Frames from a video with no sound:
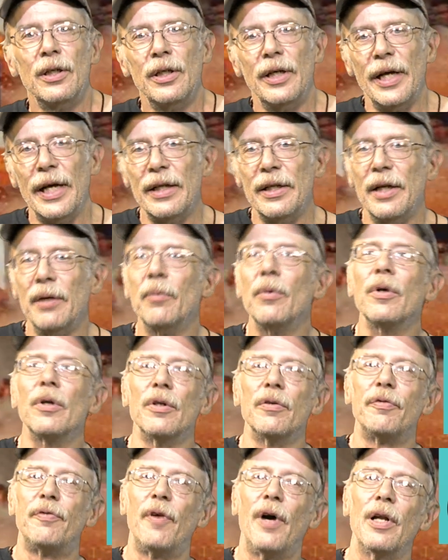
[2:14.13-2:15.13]
and then we're going
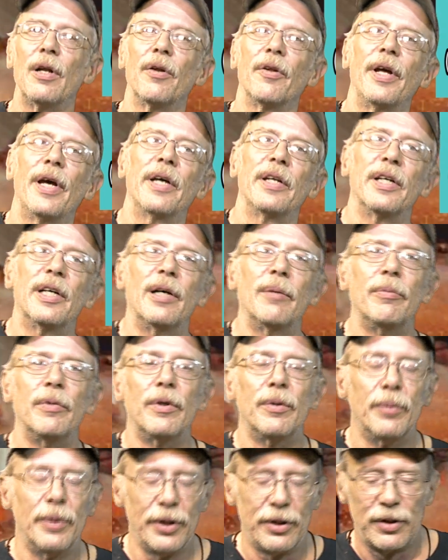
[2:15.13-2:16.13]
to follow that up
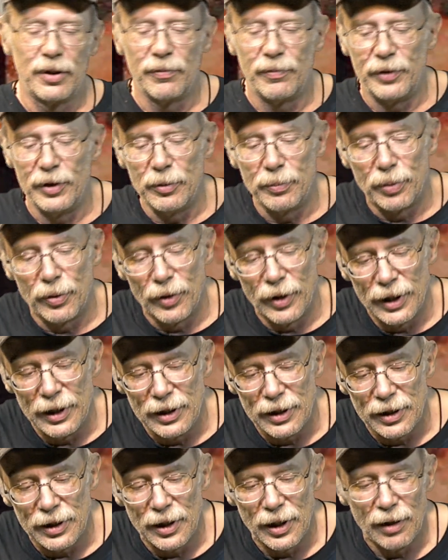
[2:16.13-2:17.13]
with the
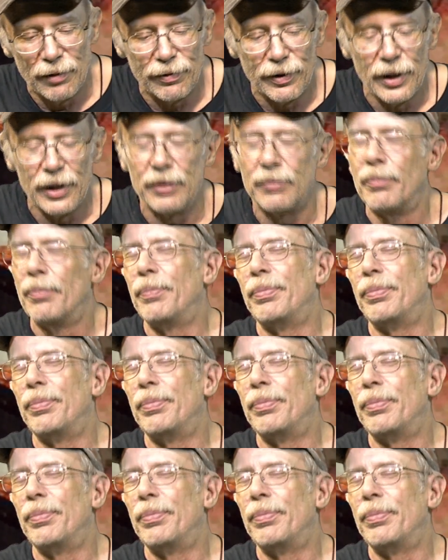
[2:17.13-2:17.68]
viewpoint of a